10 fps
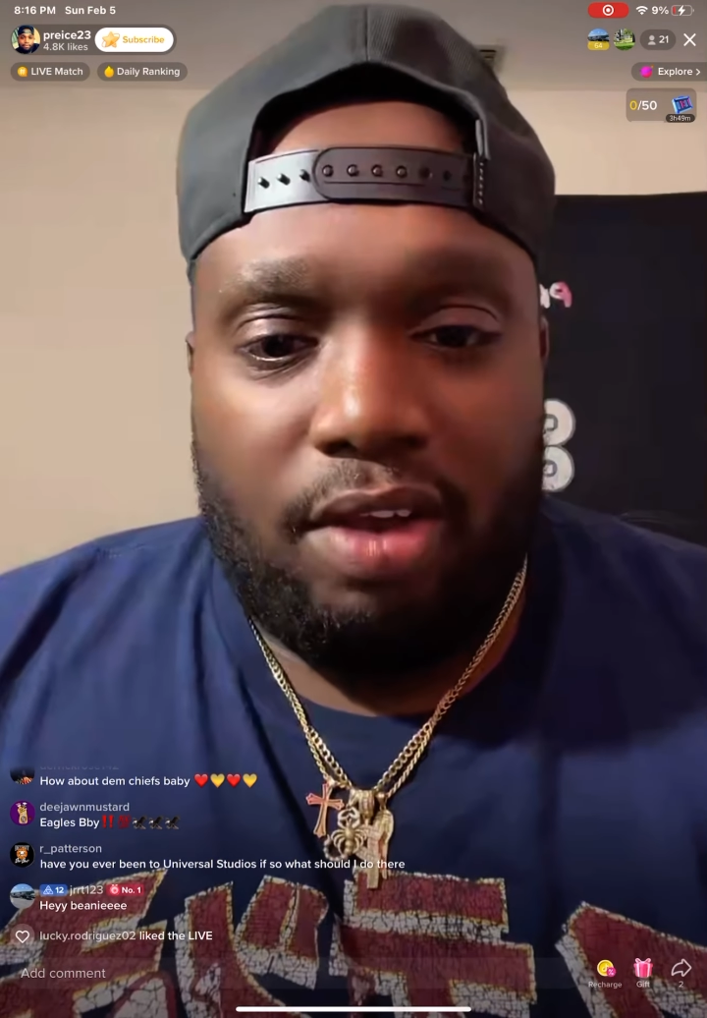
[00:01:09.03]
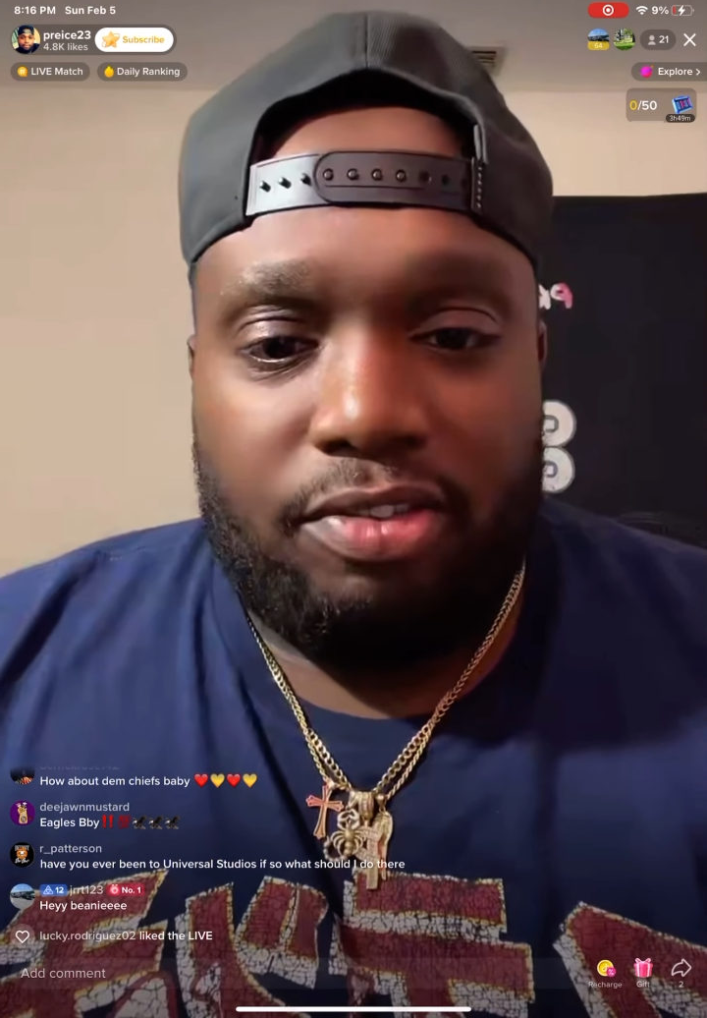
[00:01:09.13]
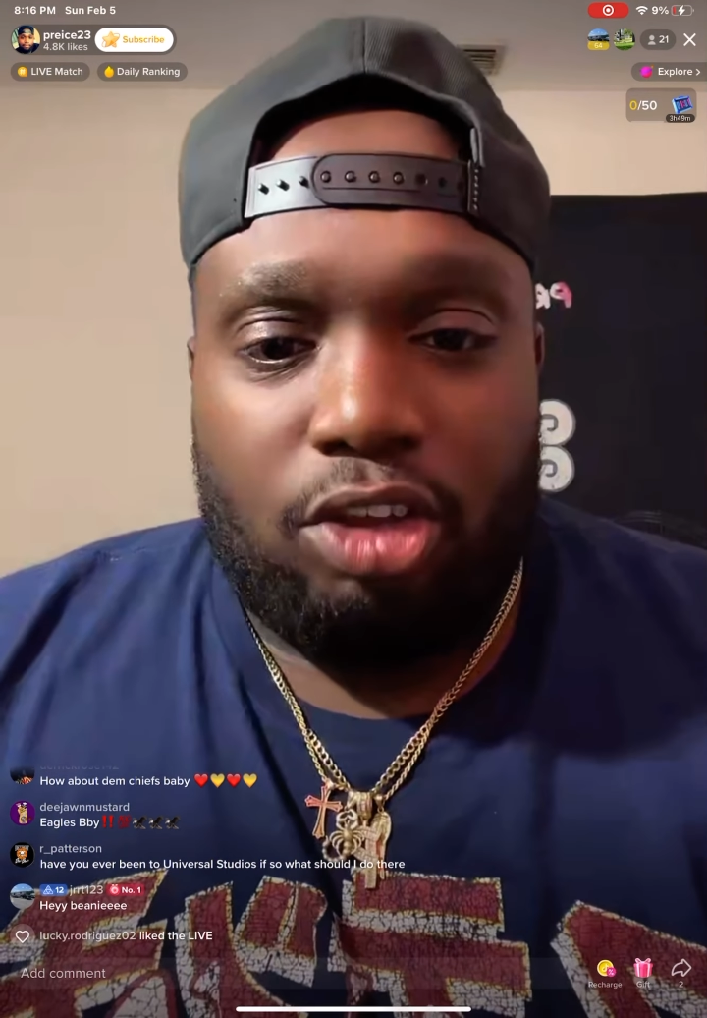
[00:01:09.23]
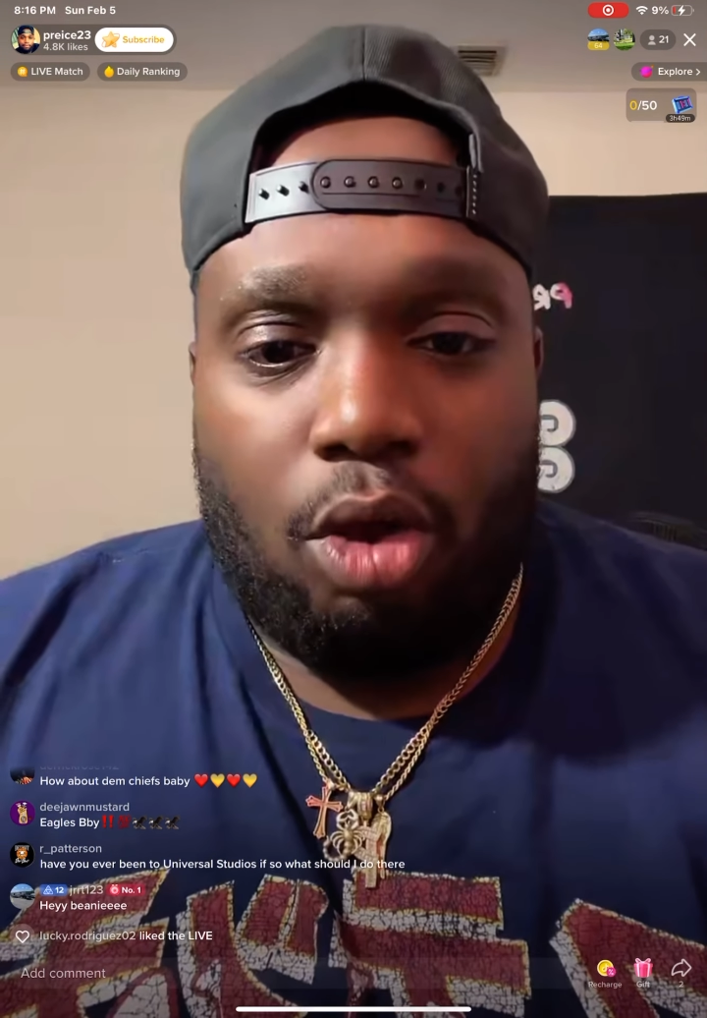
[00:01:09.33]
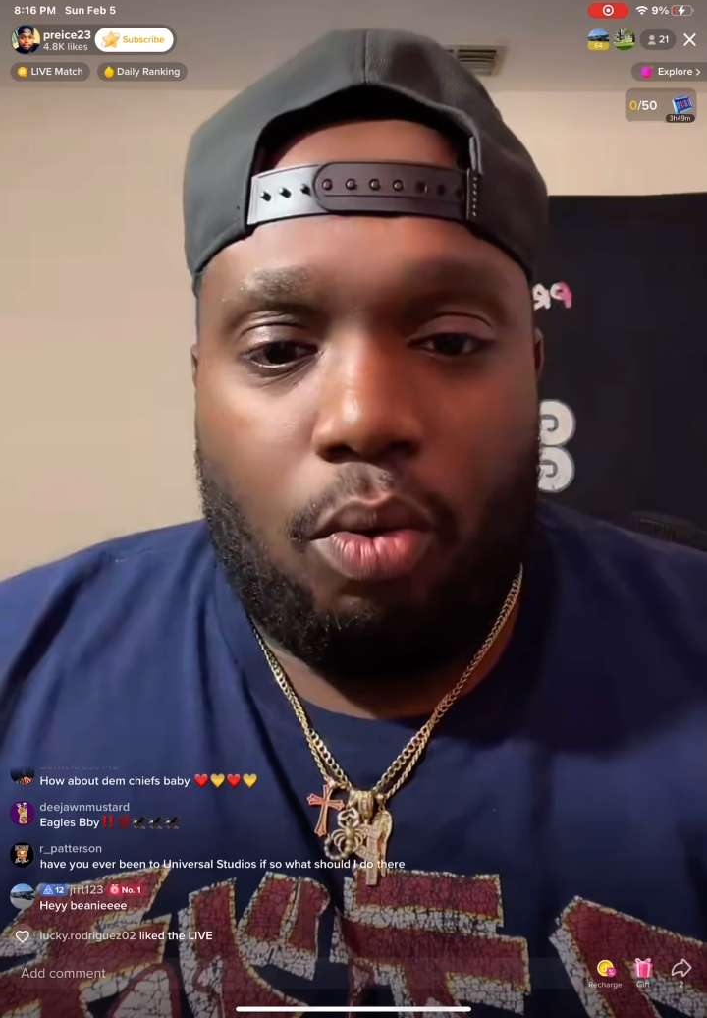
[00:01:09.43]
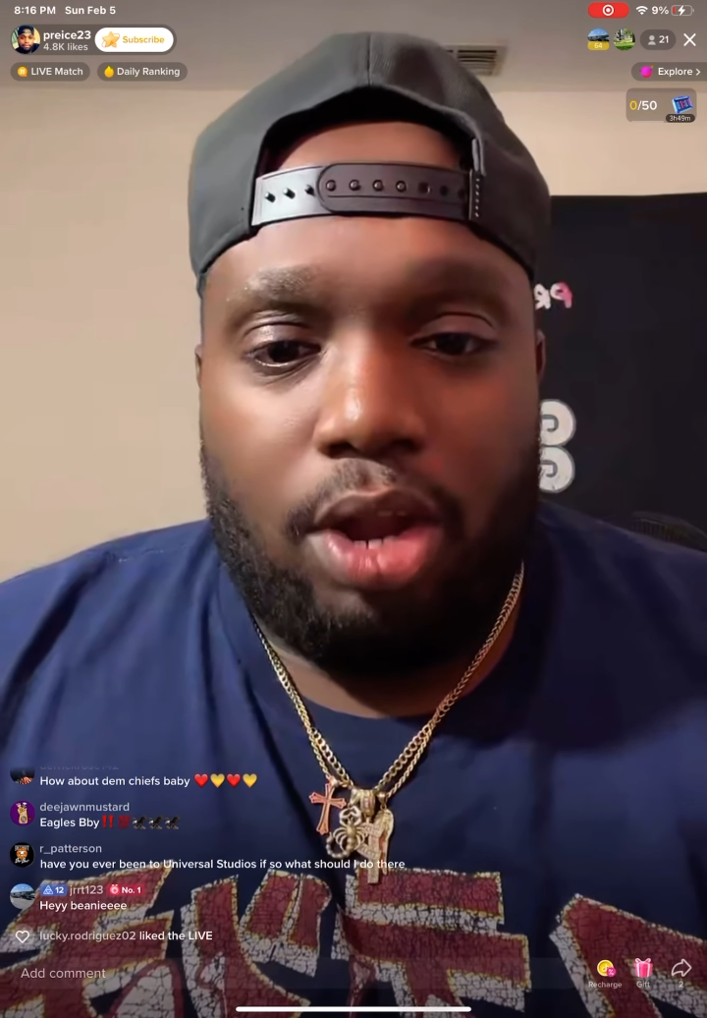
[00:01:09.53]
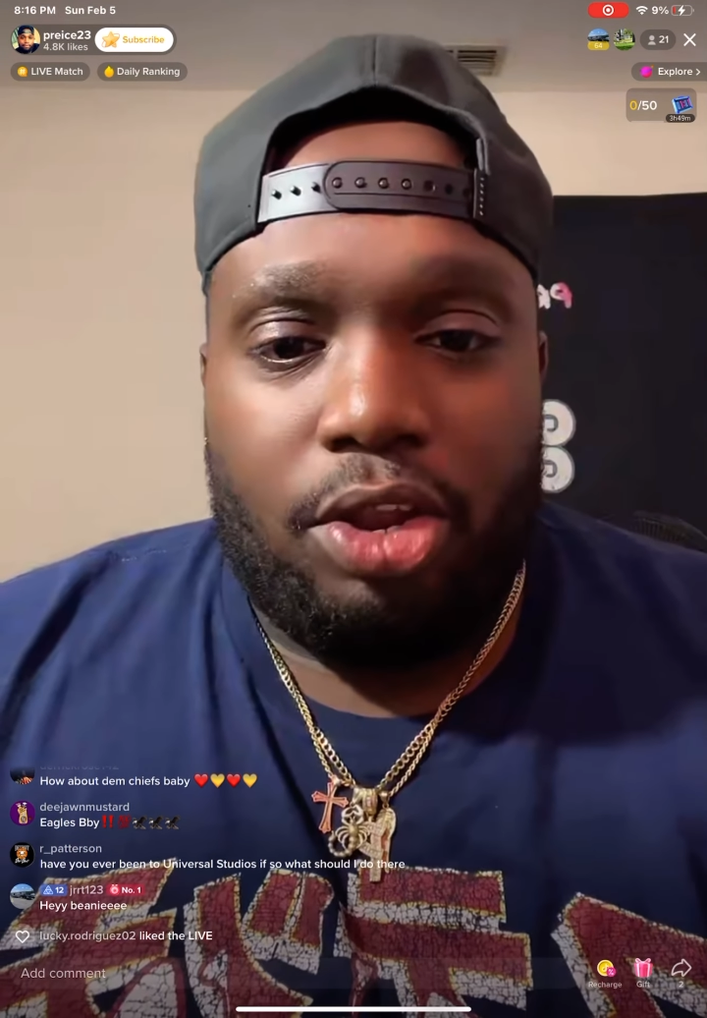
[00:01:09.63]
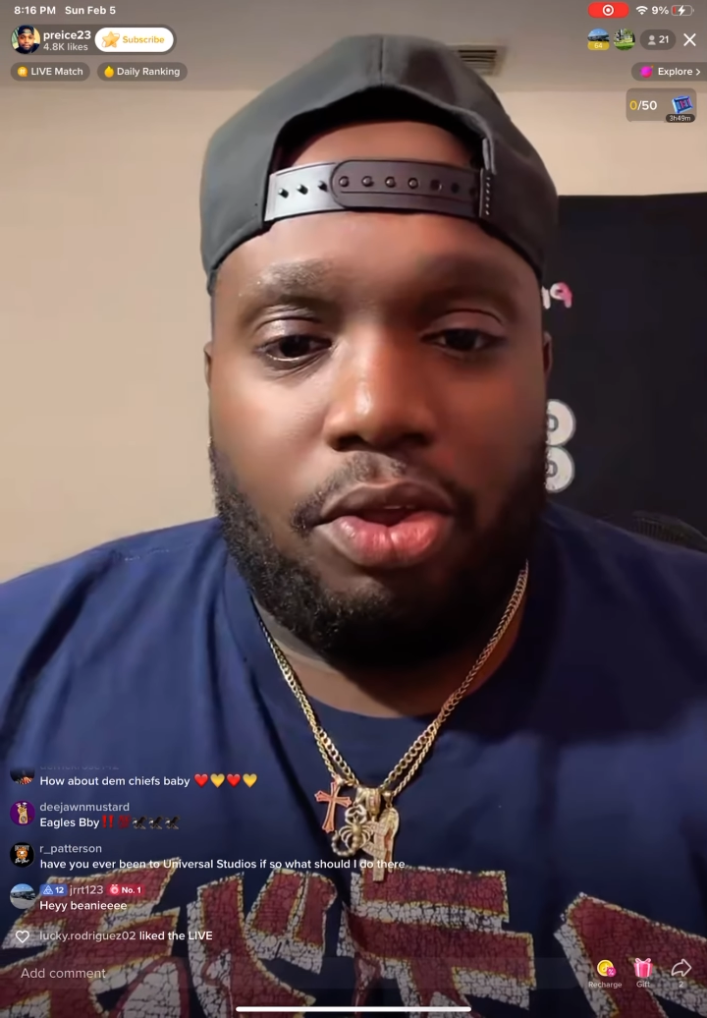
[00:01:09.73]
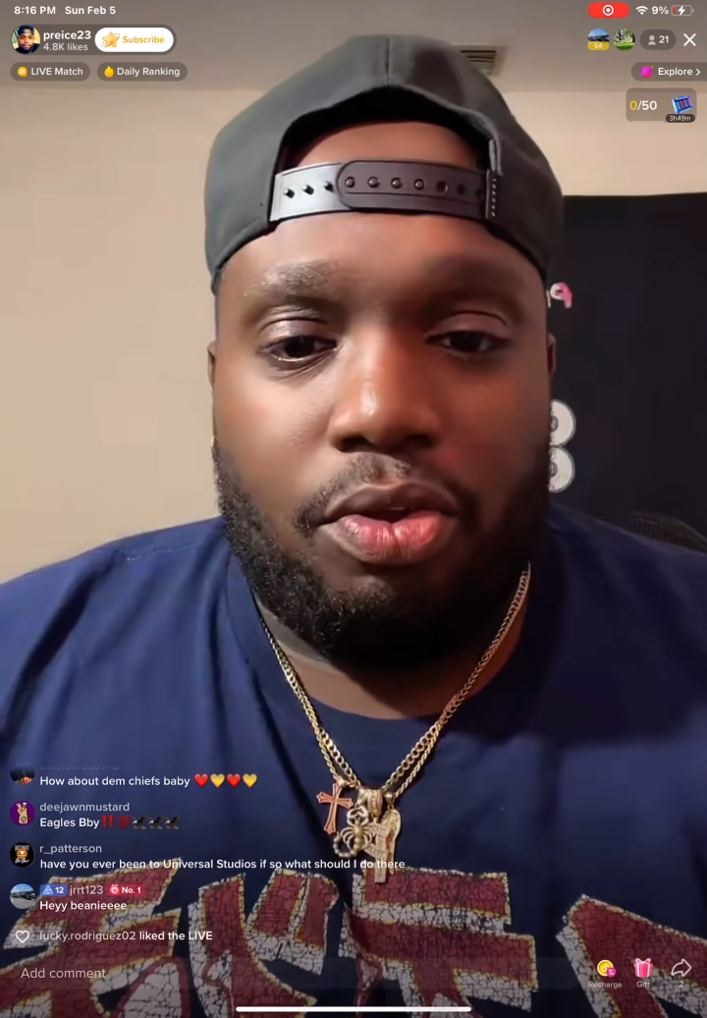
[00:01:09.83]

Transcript: If so, what do